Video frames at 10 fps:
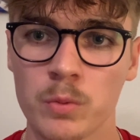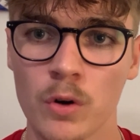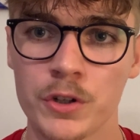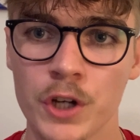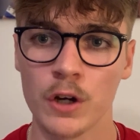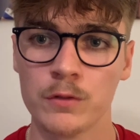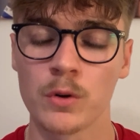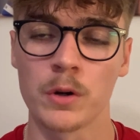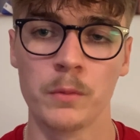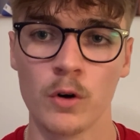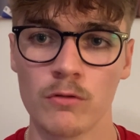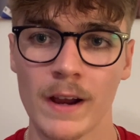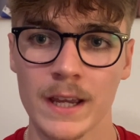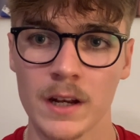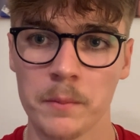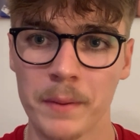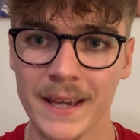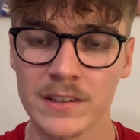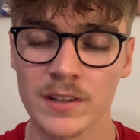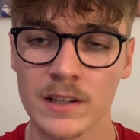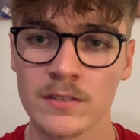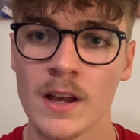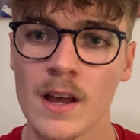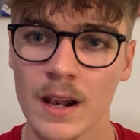watch Yeovil on a more regular basis,